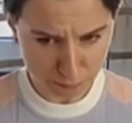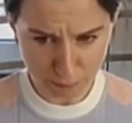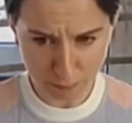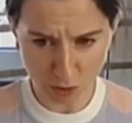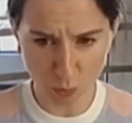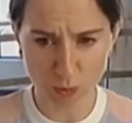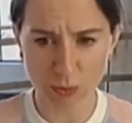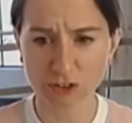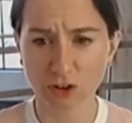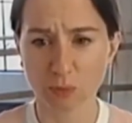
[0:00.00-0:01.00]
When we
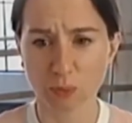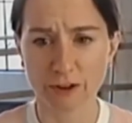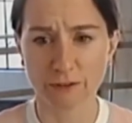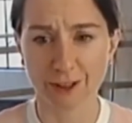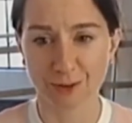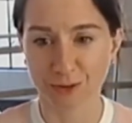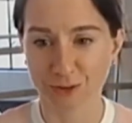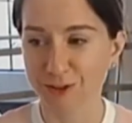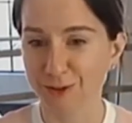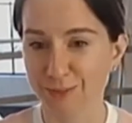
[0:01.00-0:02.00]
started Wine Folly, it was going
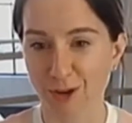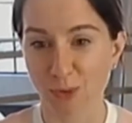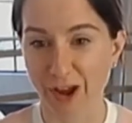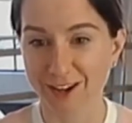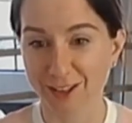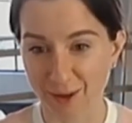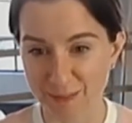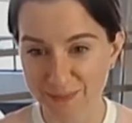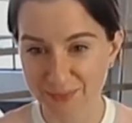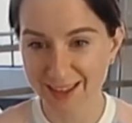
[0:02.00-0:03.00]
to be a wine club.
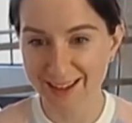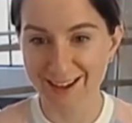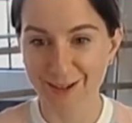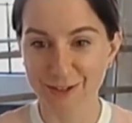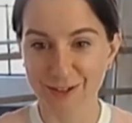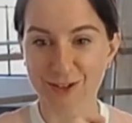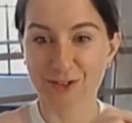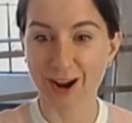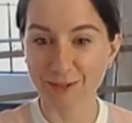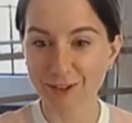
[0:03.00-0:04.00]
I was going to
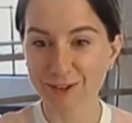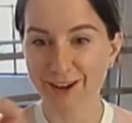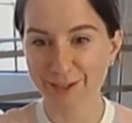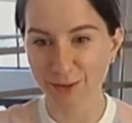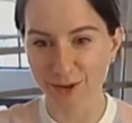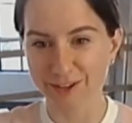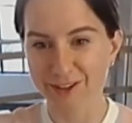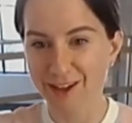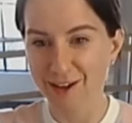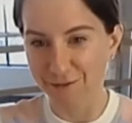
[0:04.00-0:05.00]
travel around the world,
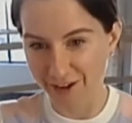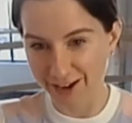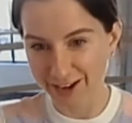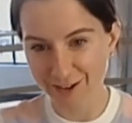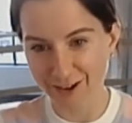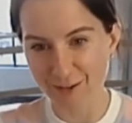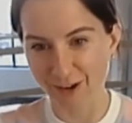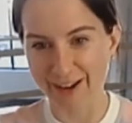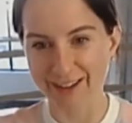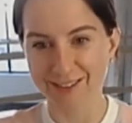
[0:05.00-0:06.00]
find great
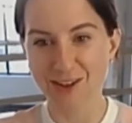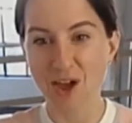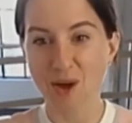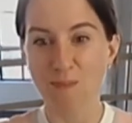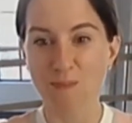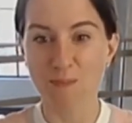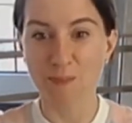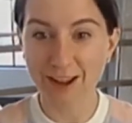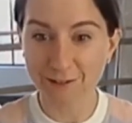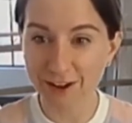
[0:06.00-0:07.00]
wines, make
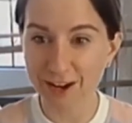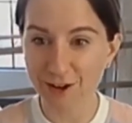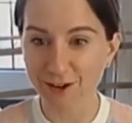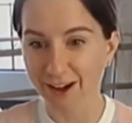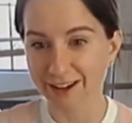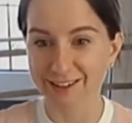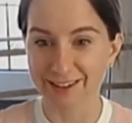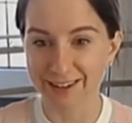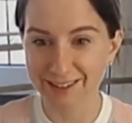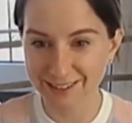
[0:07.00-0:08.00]
video
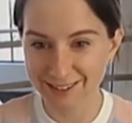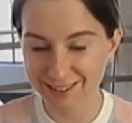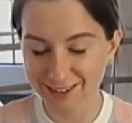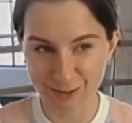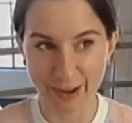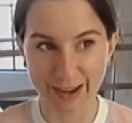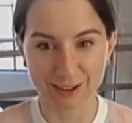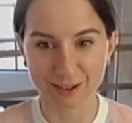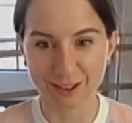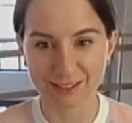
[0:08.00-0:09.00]
content. This is back in
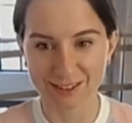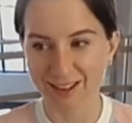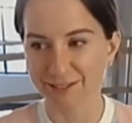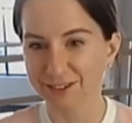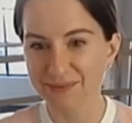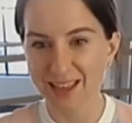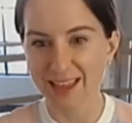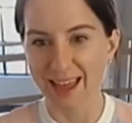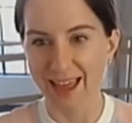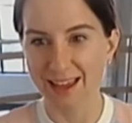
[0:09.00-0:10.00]
2011,
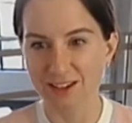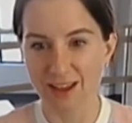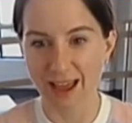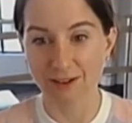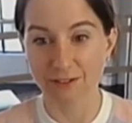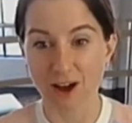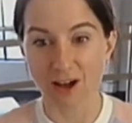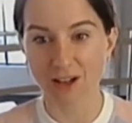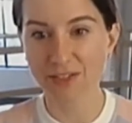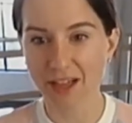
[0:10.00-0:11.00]
and have an
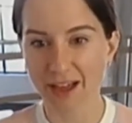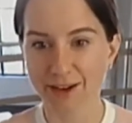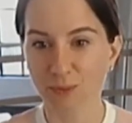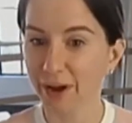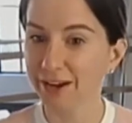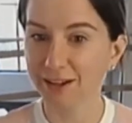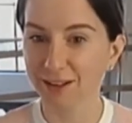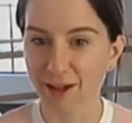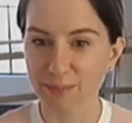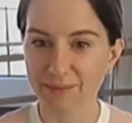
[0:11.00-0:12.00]
online wine
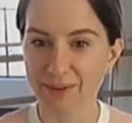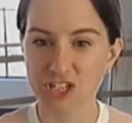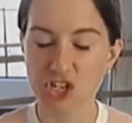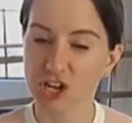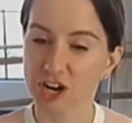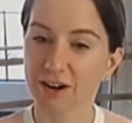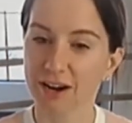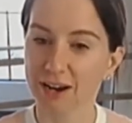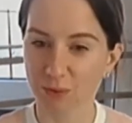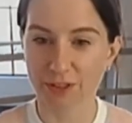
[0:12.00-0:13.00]
club and share it
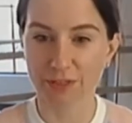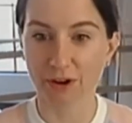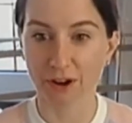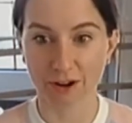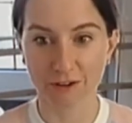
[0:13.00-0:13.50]
with our